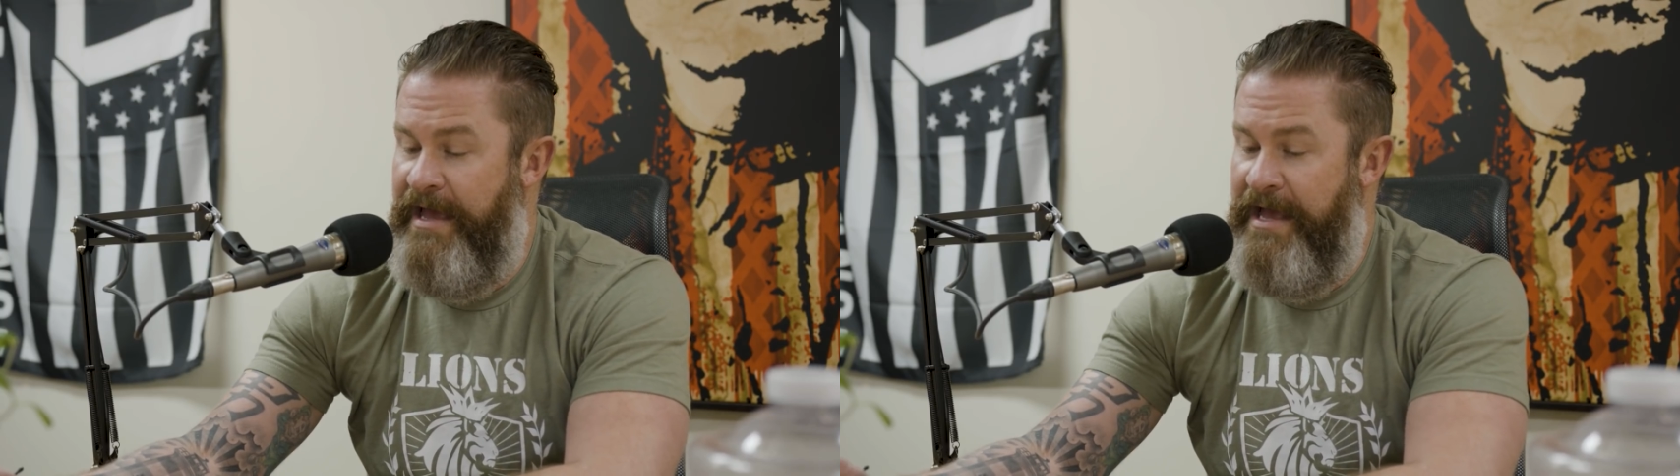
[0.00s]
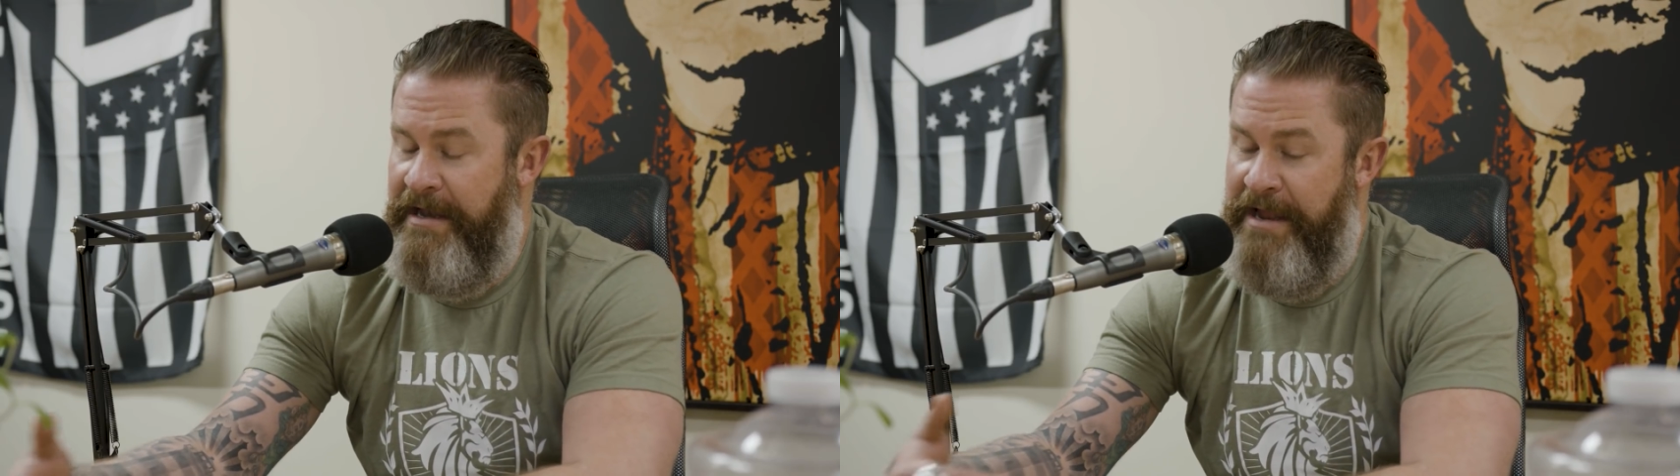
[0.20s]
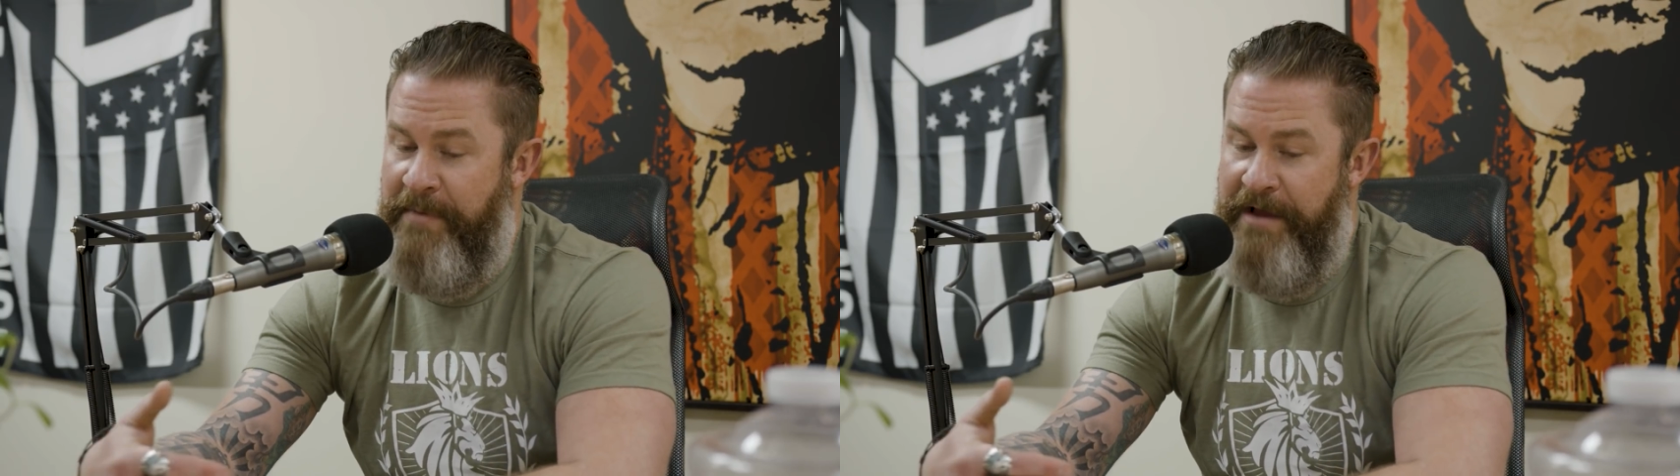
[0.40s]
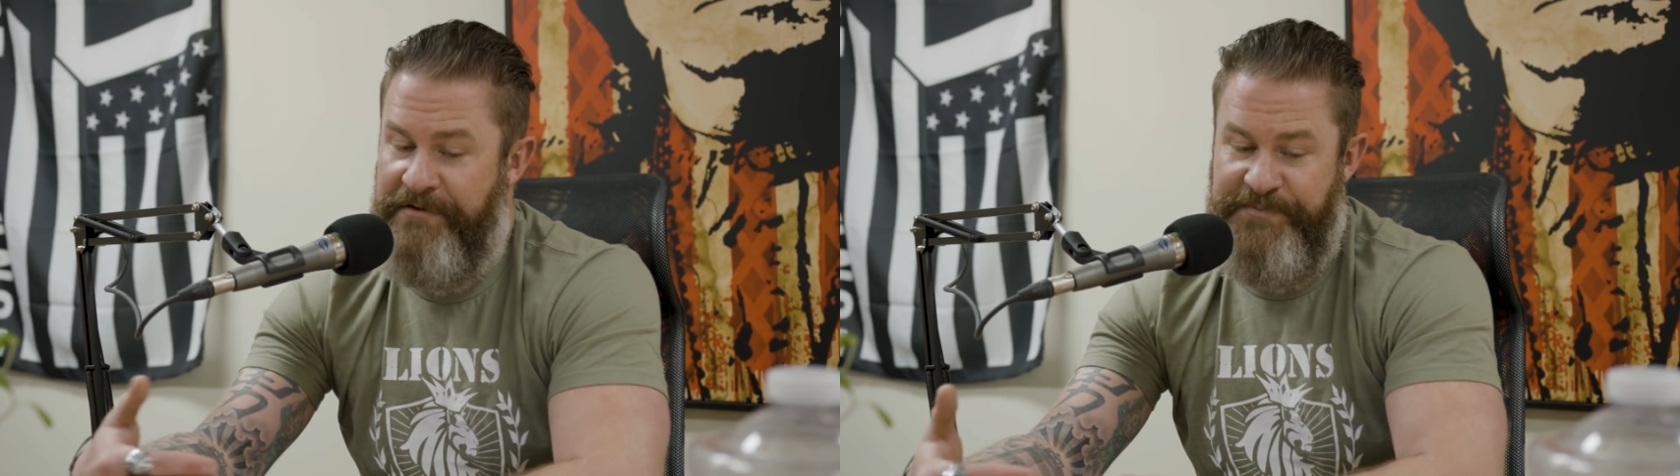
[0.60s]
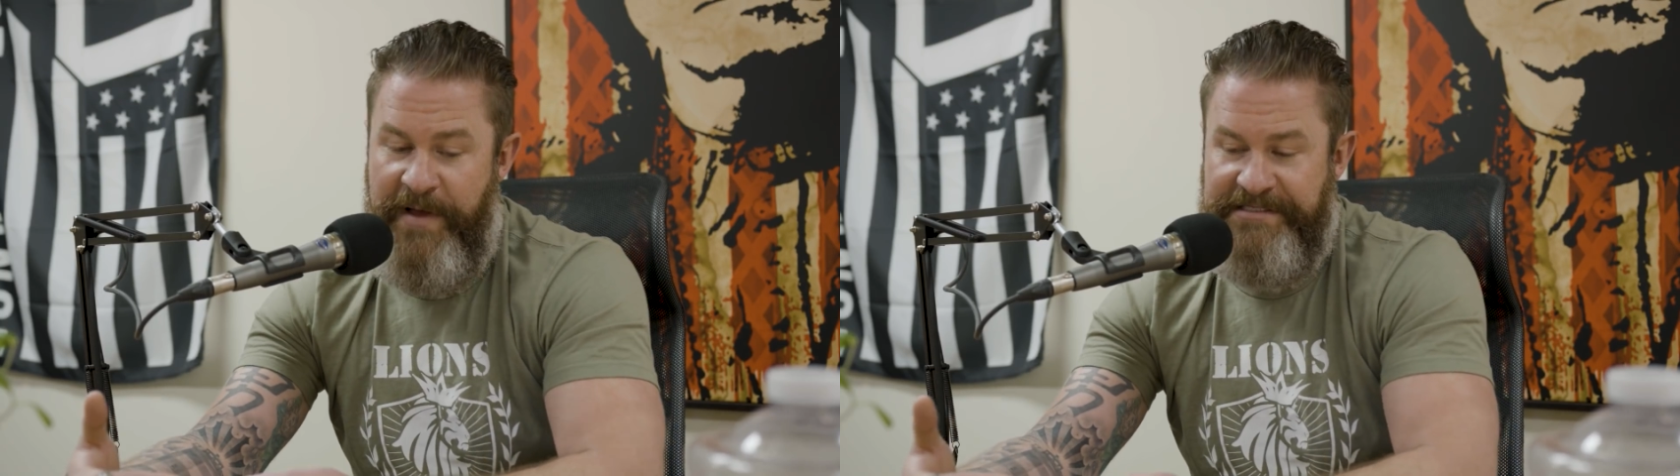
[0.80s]
And my
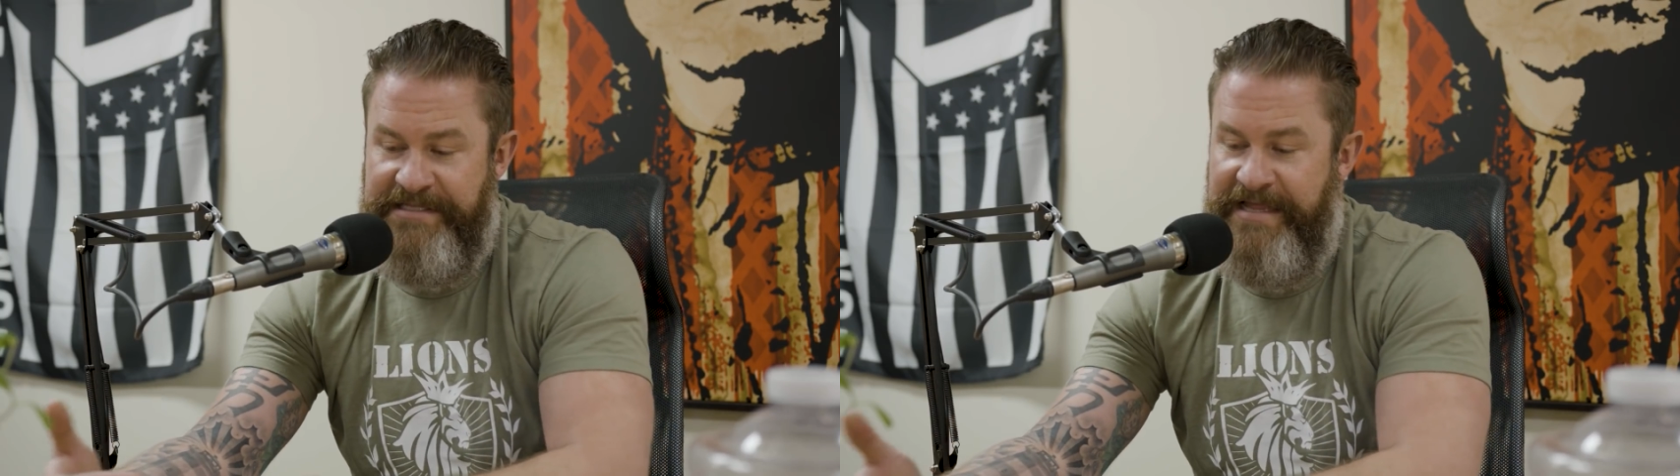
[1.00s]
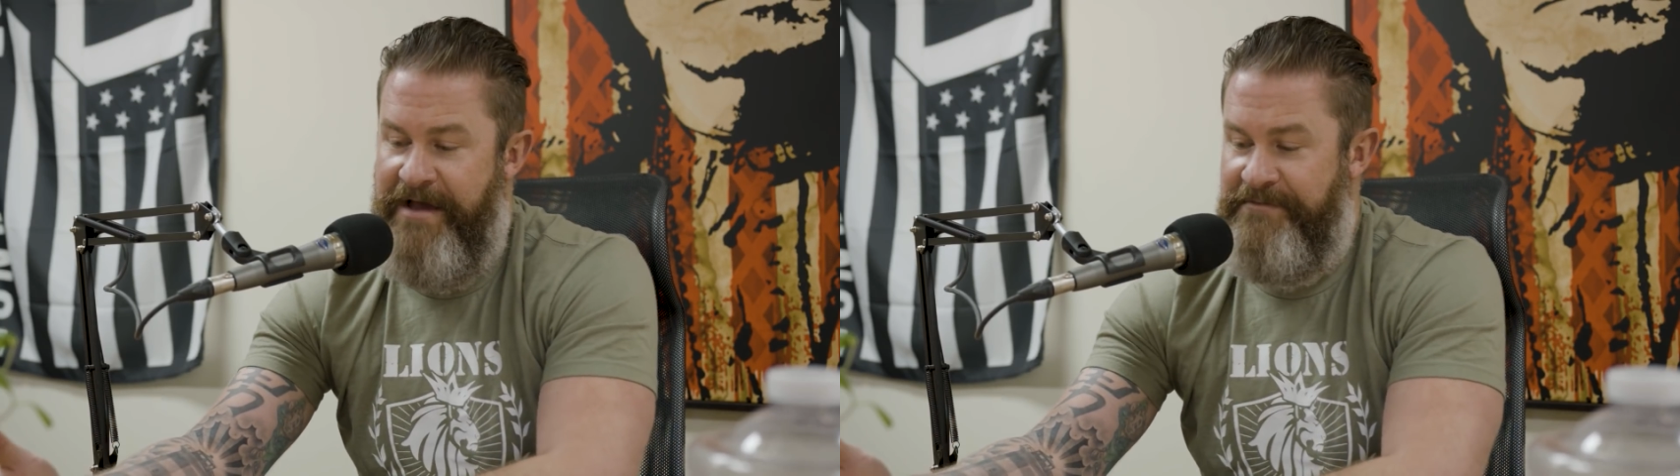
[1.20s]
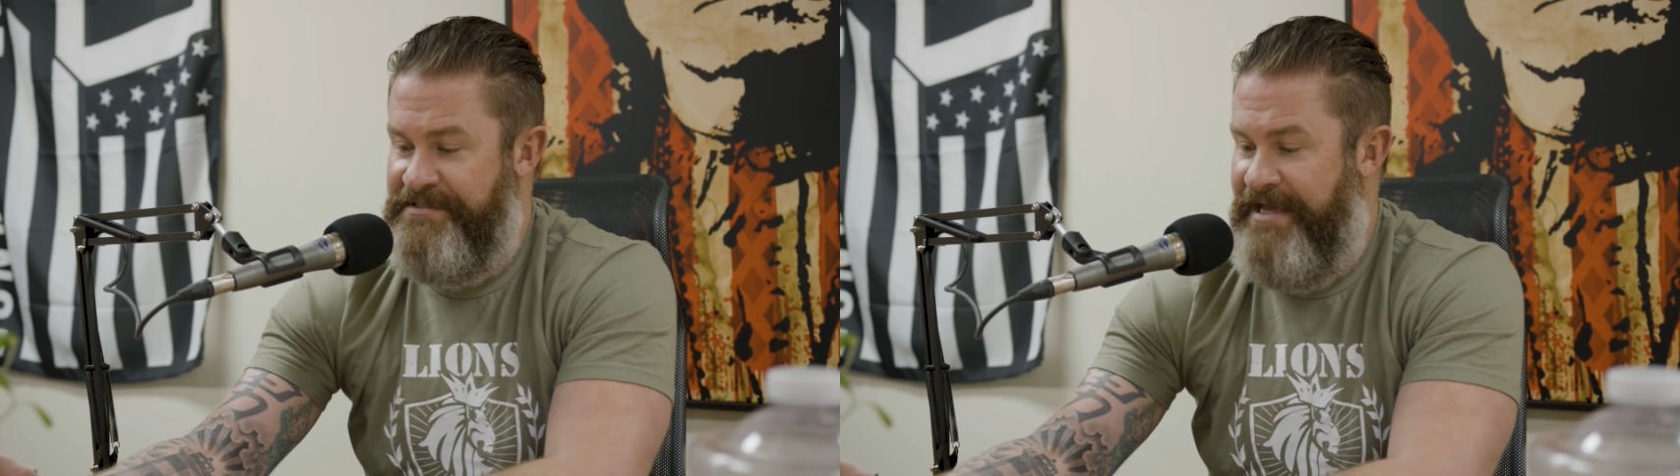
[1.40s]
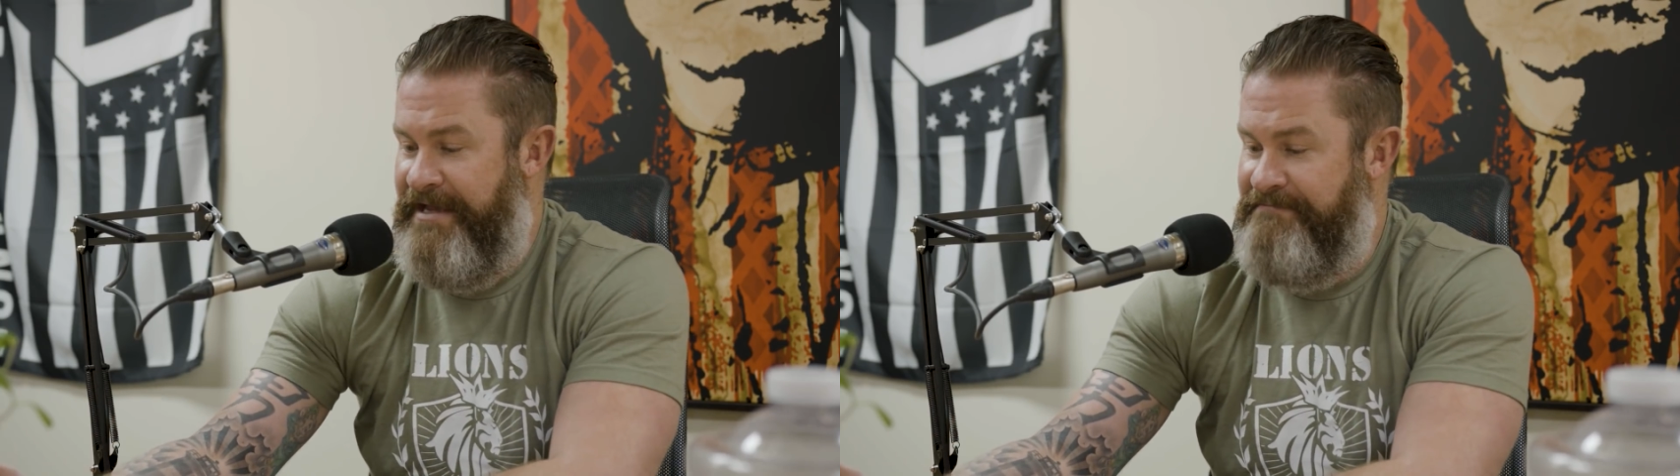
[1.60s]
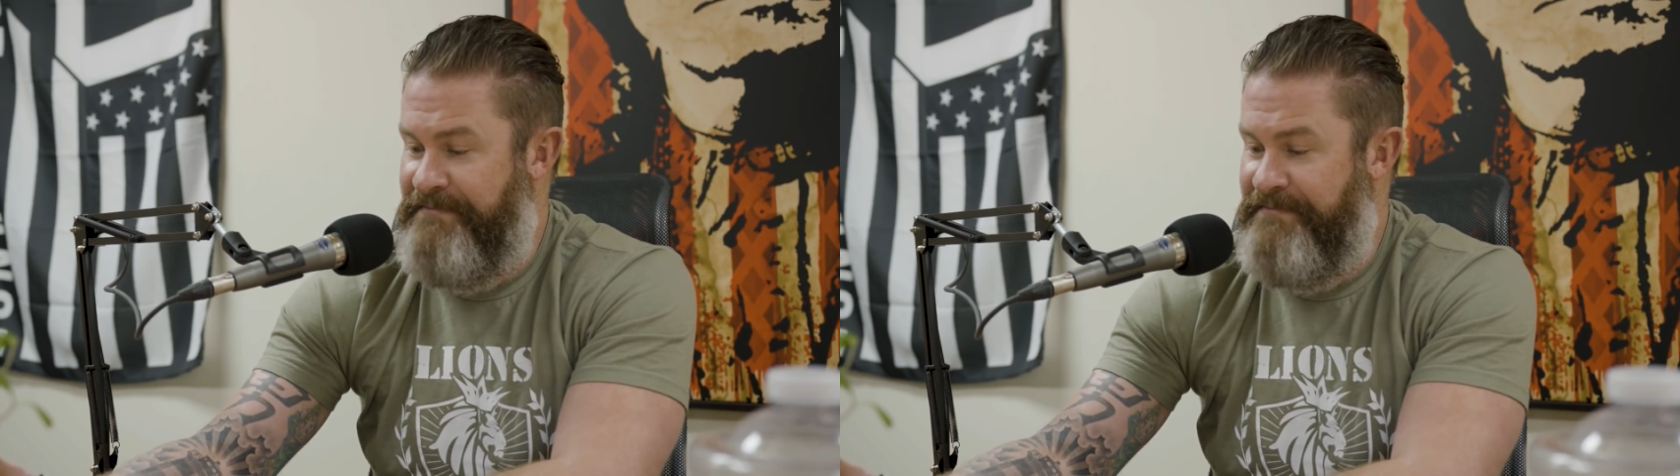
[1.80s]
response to that was like,